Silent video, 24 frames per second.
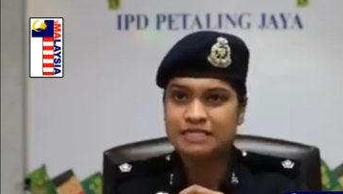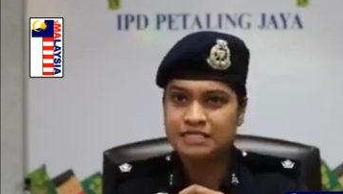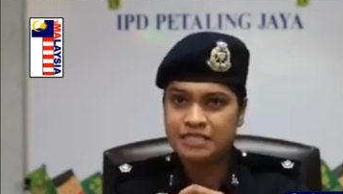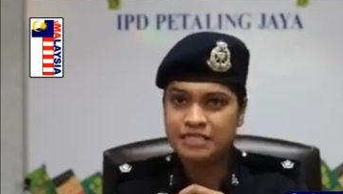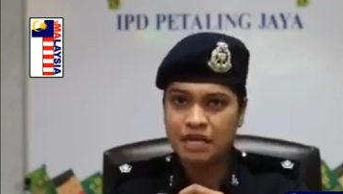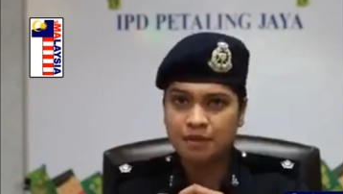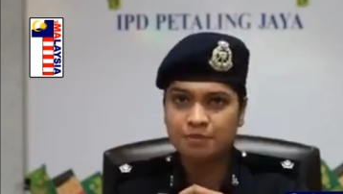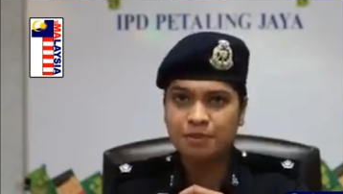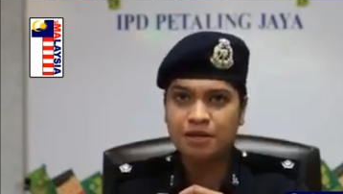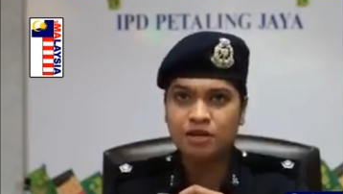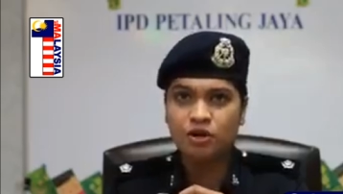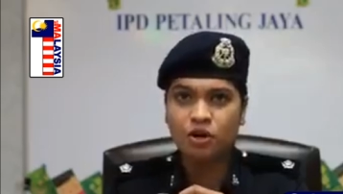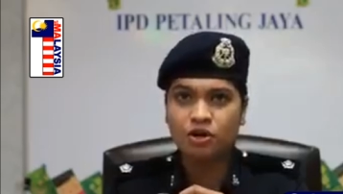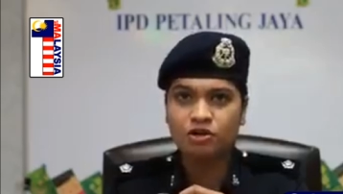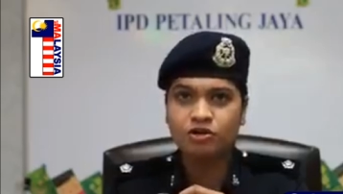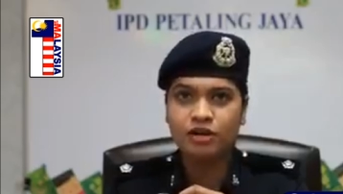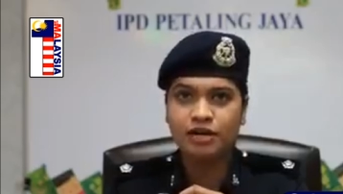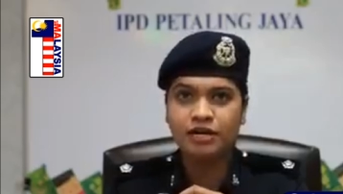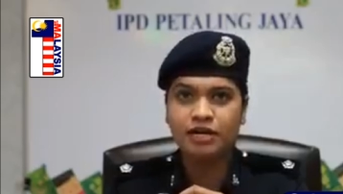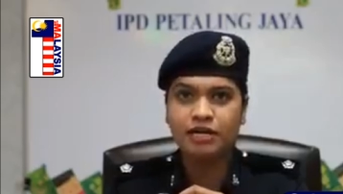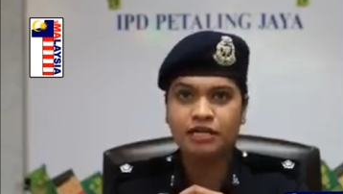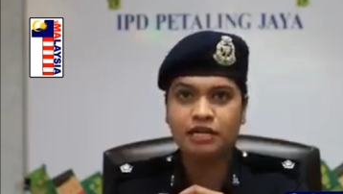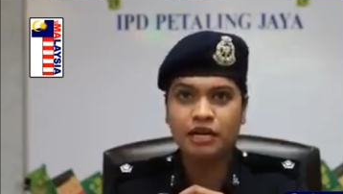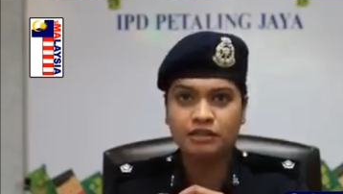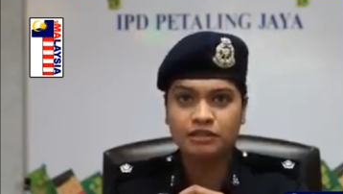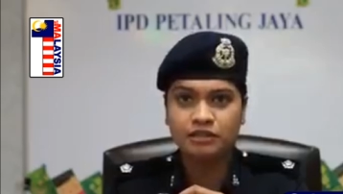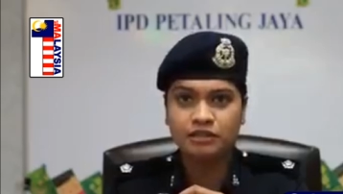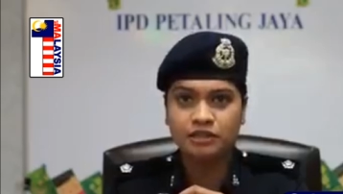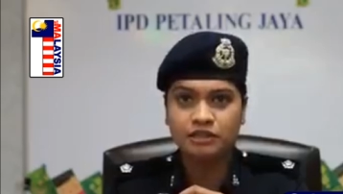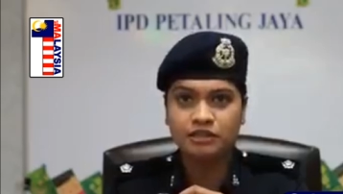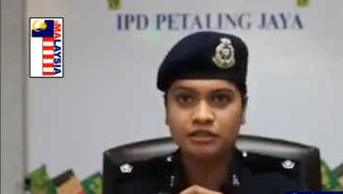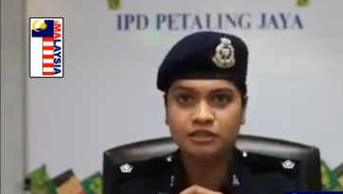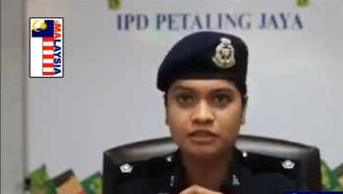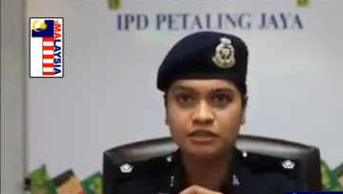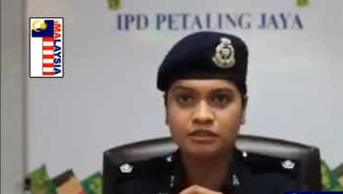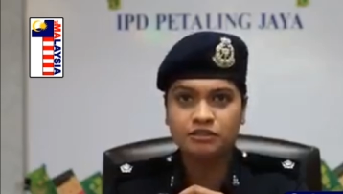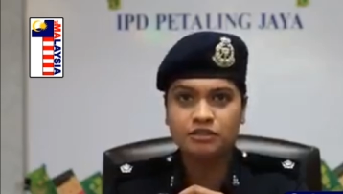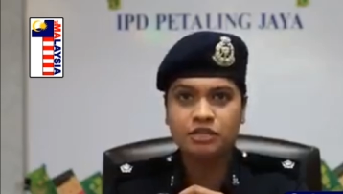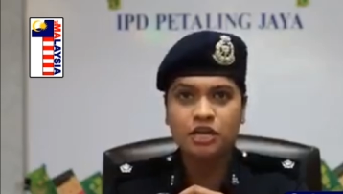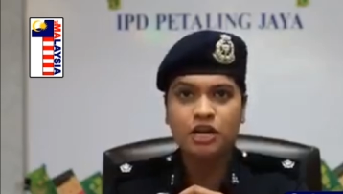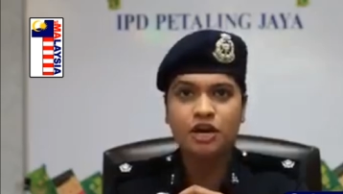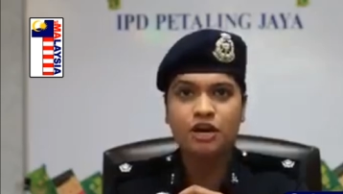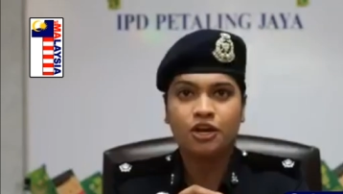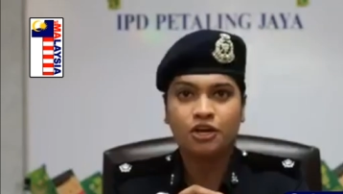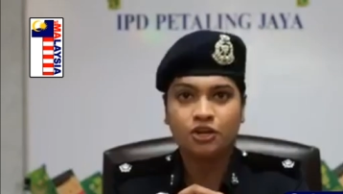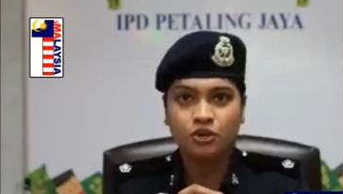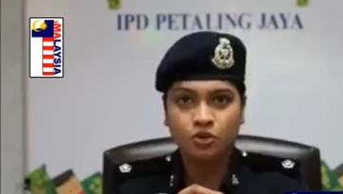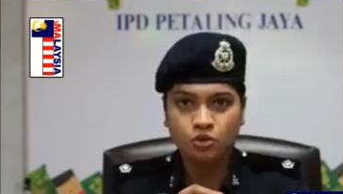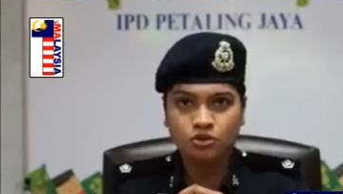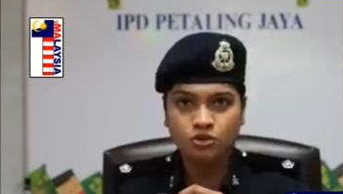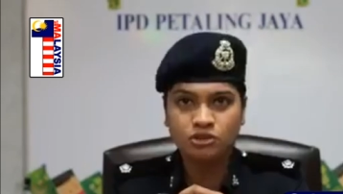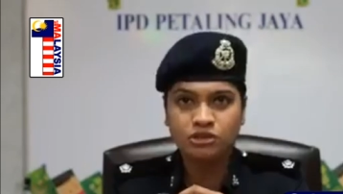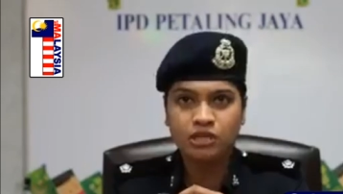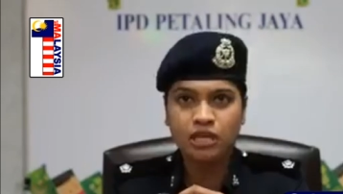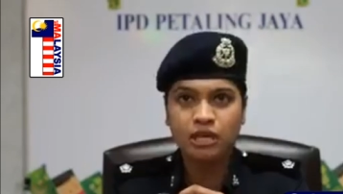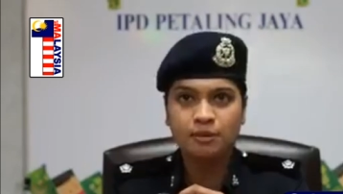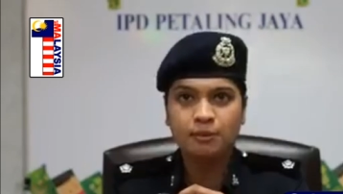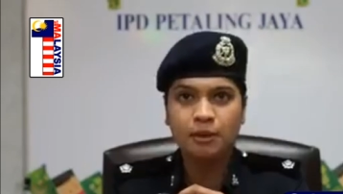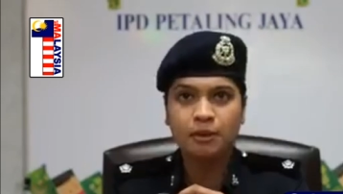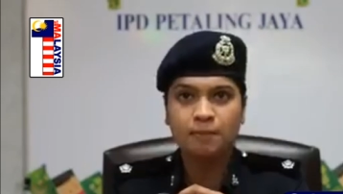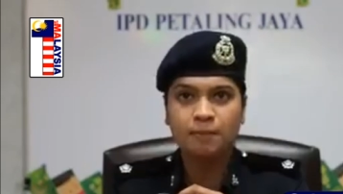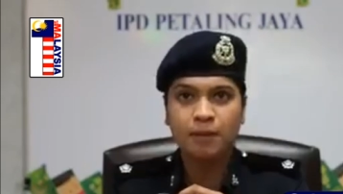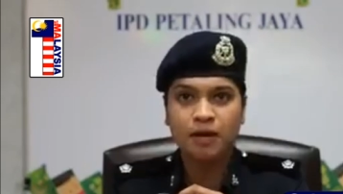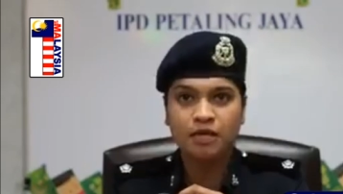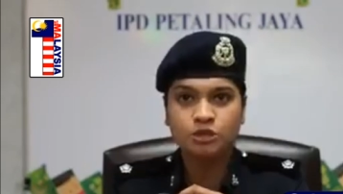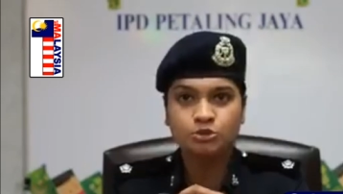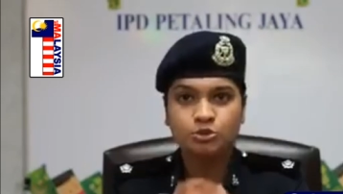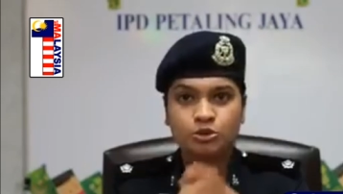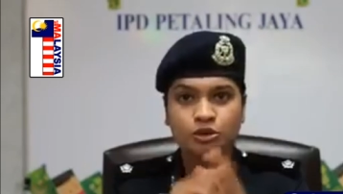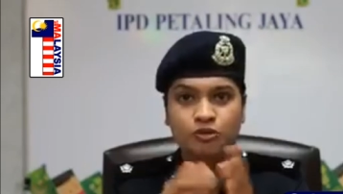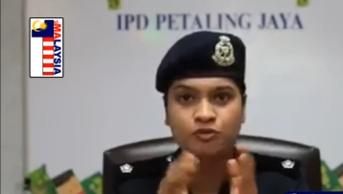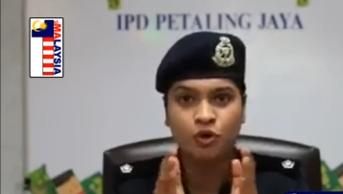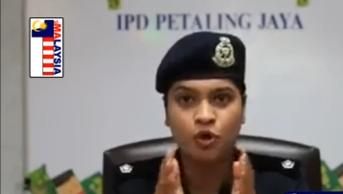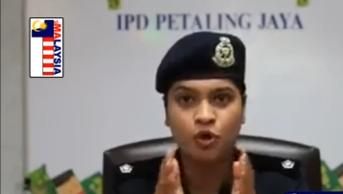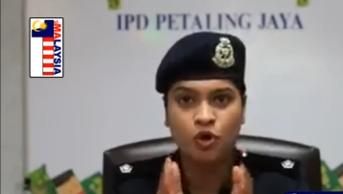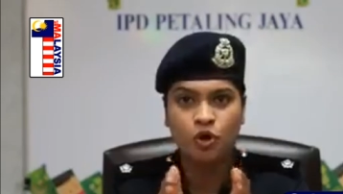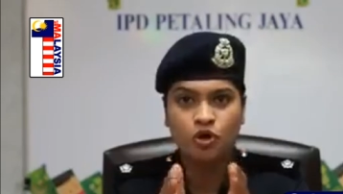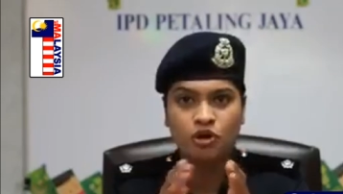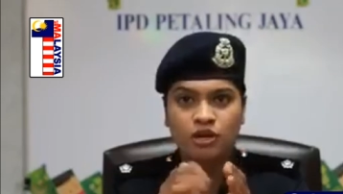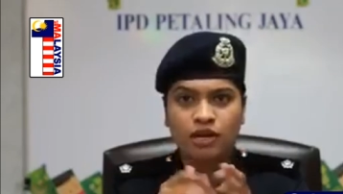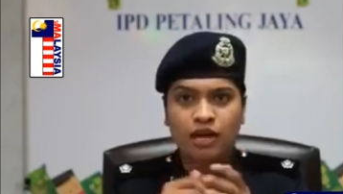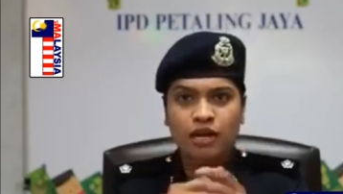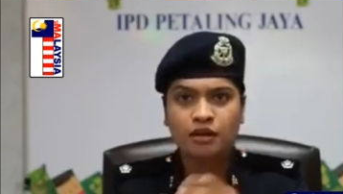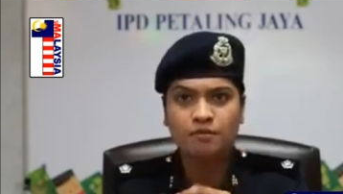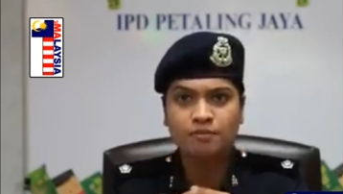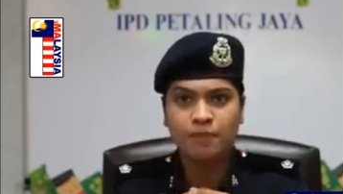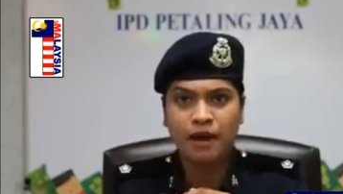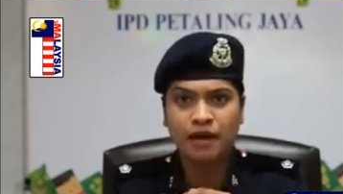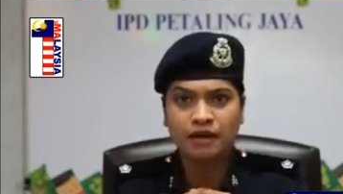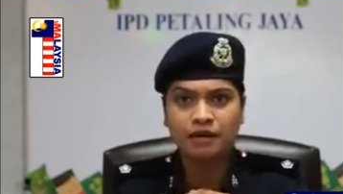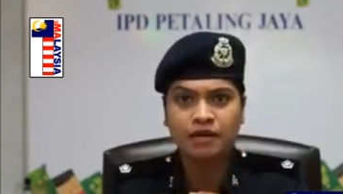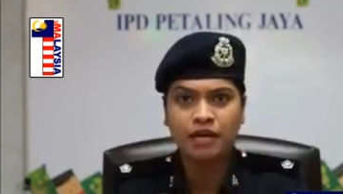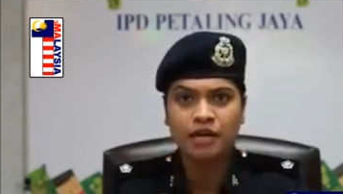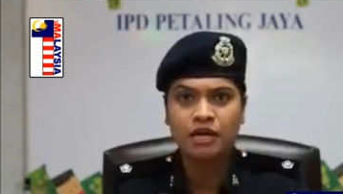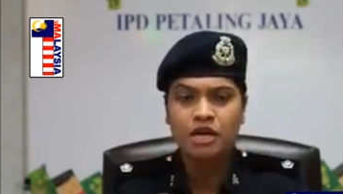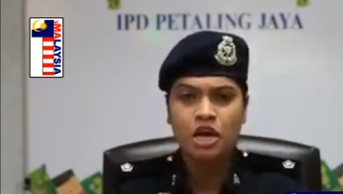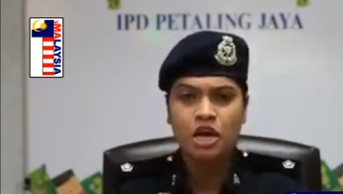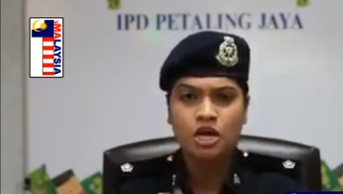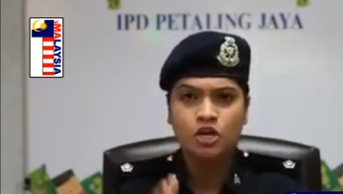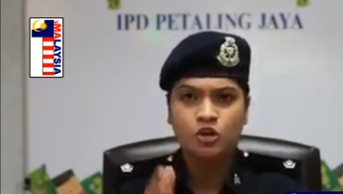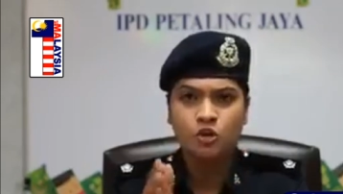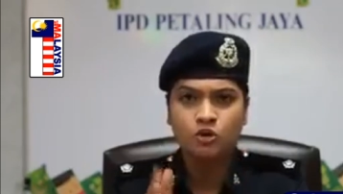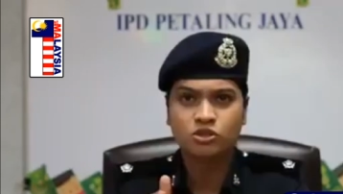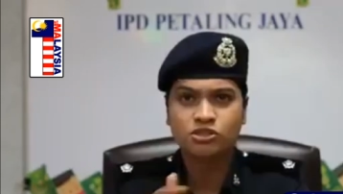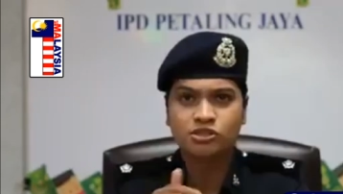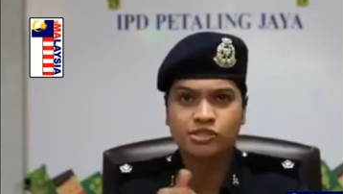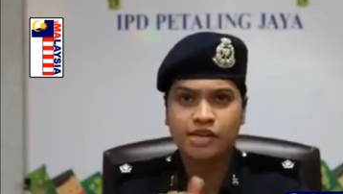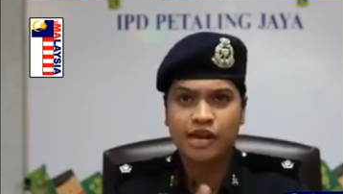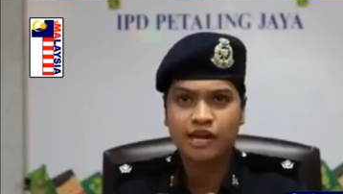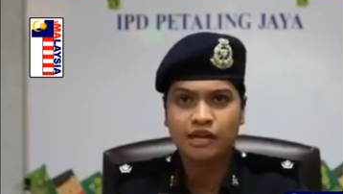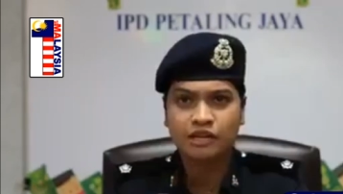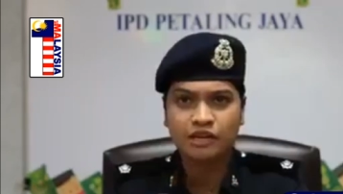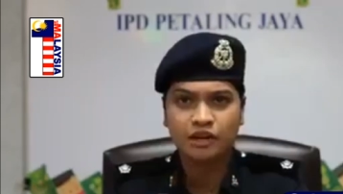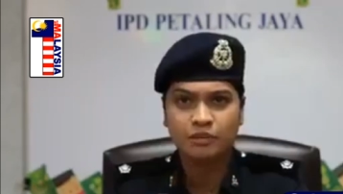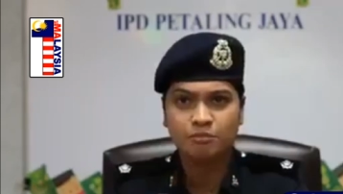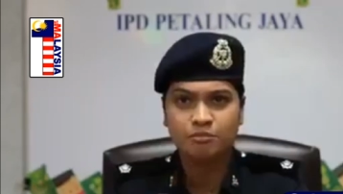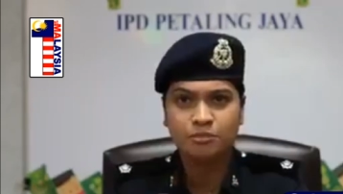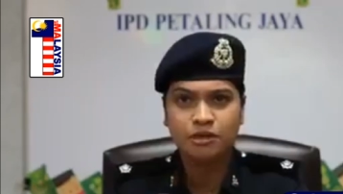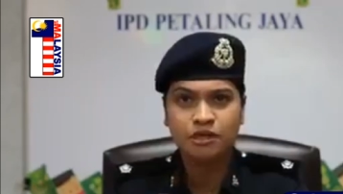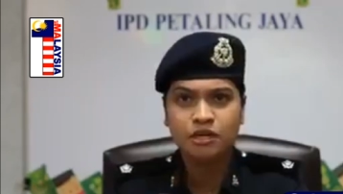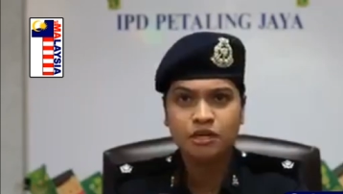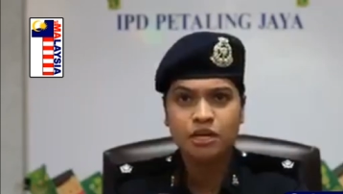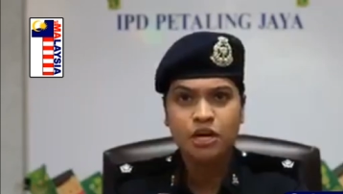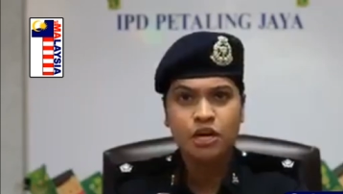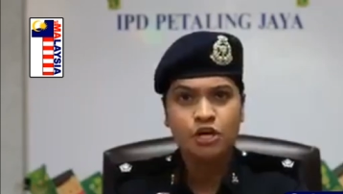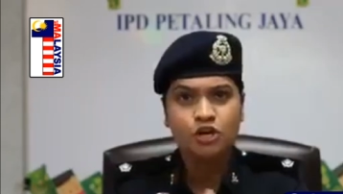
debit or credit card details, username and password if you're online banking, your tag number,